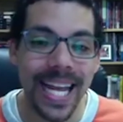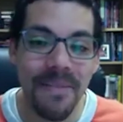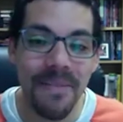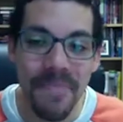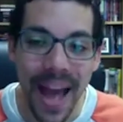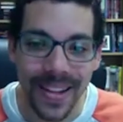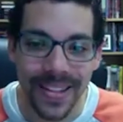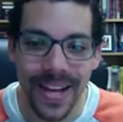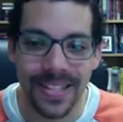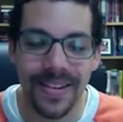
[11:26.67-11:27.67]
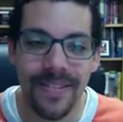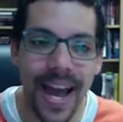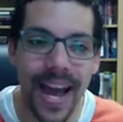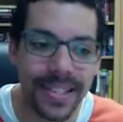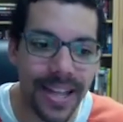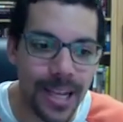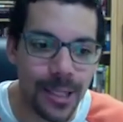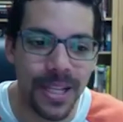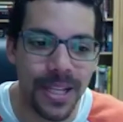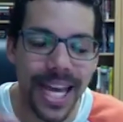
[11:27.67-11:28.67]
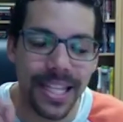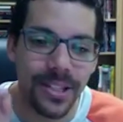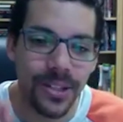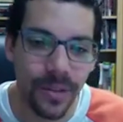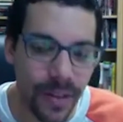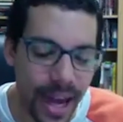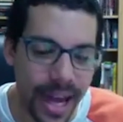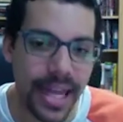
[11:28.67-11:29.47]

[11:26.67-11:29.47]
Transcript: impact us and affect us, but that's so right.